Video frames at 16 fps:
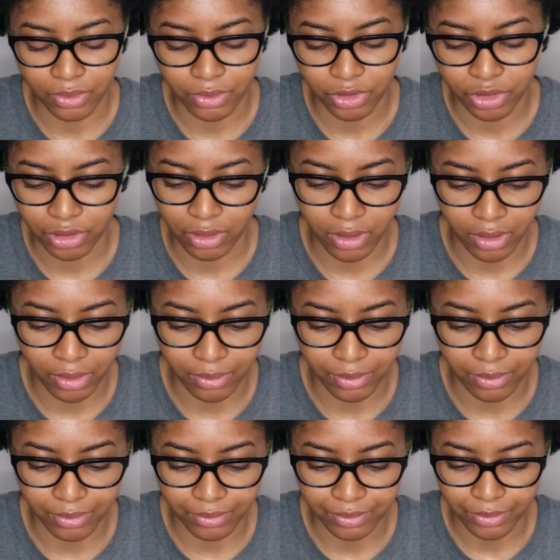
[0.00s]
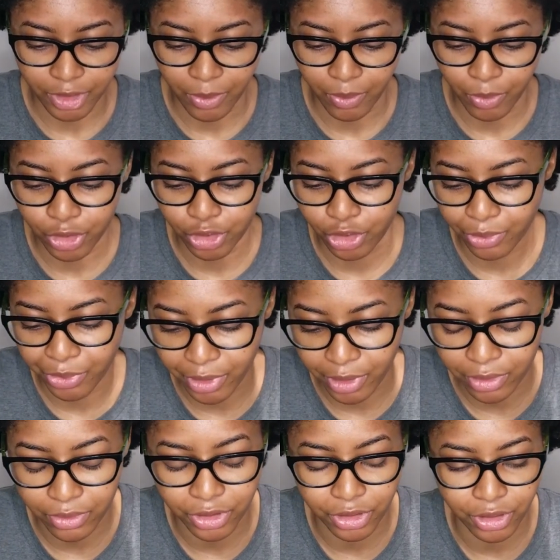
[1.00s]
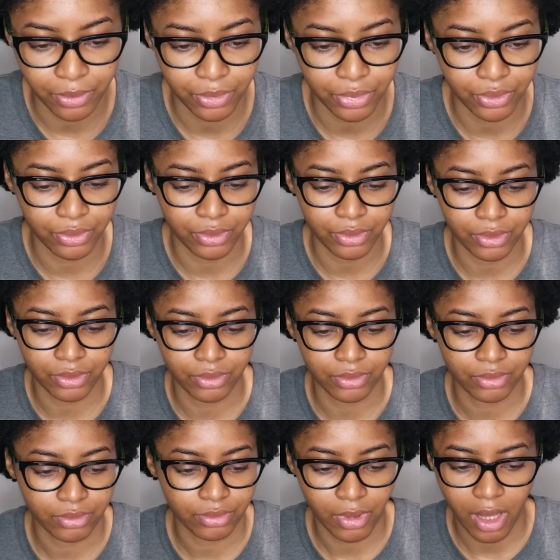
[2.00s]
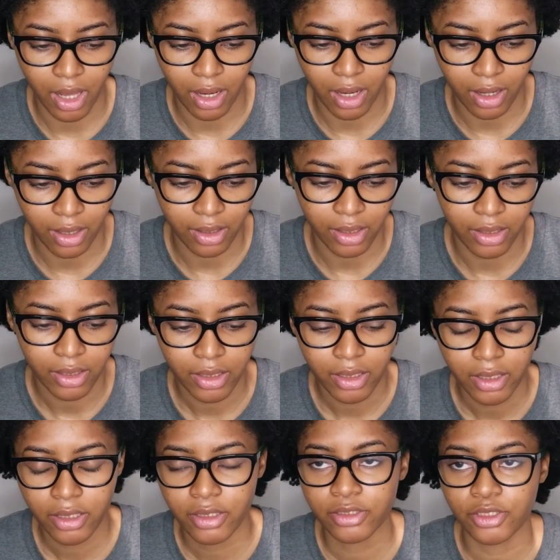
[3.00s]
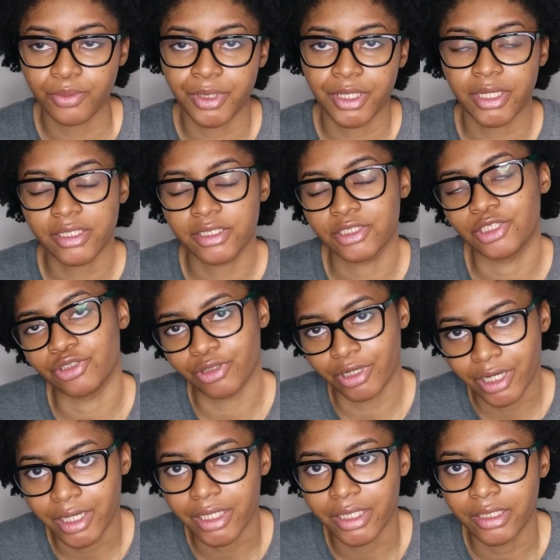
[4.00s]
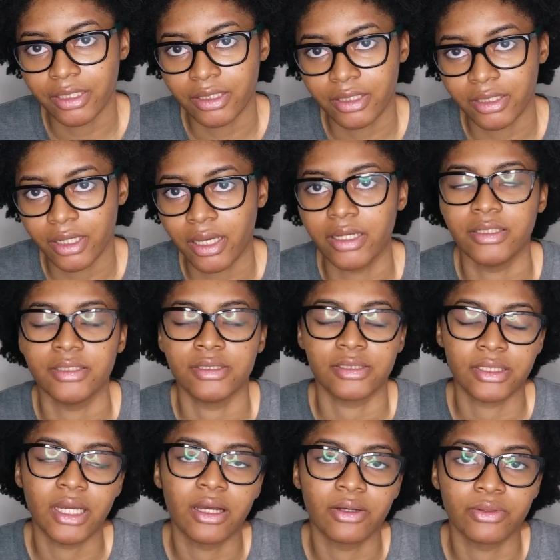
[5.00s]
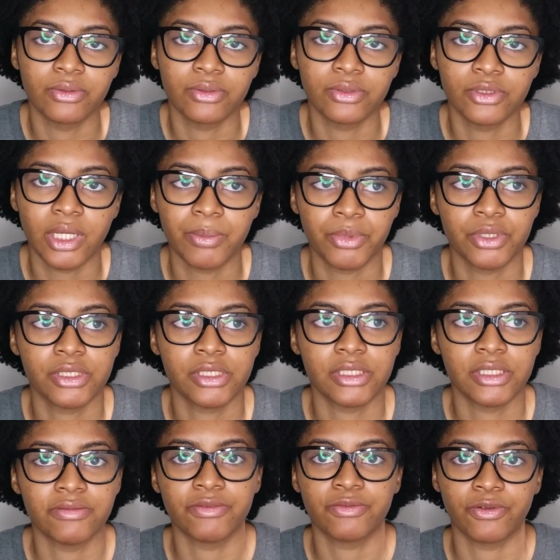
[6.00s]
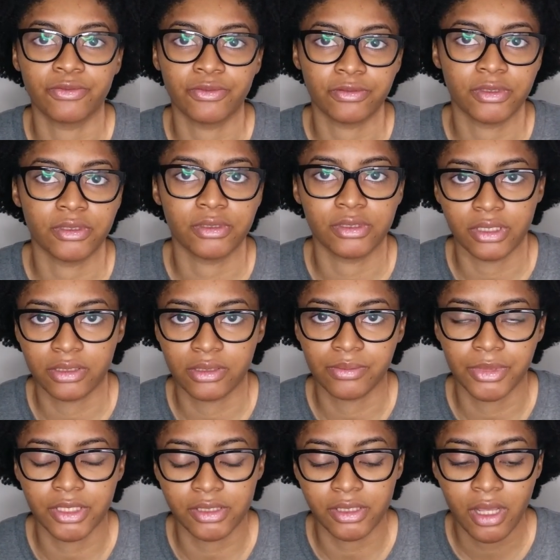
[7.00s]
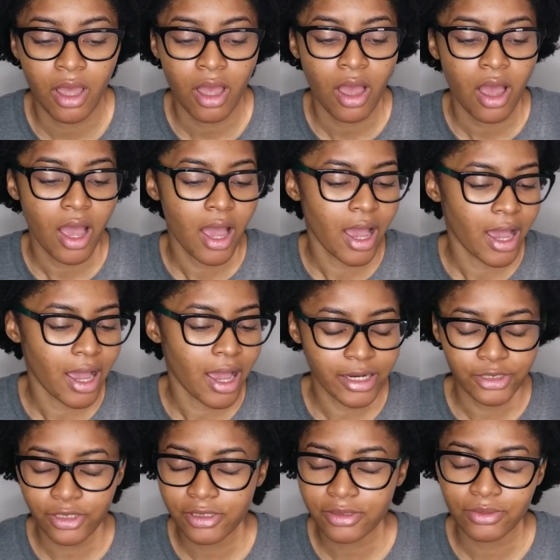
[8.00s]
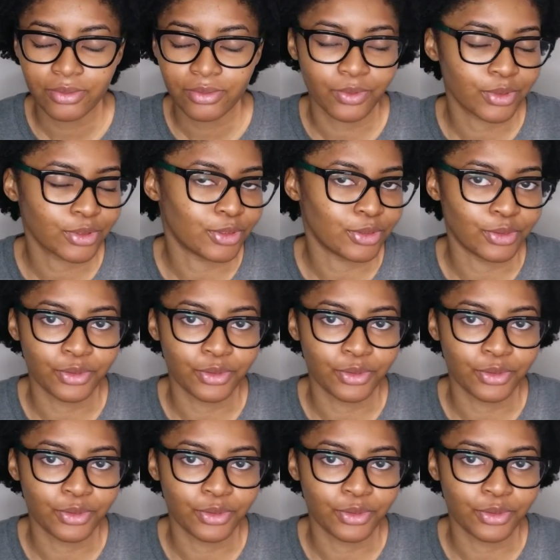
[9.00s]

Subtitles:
For especially dry or tangled hair, leave on for 15 to 30 minutes before rinsing. Follow with Moisture Miracle Nourish and Shine shampoo.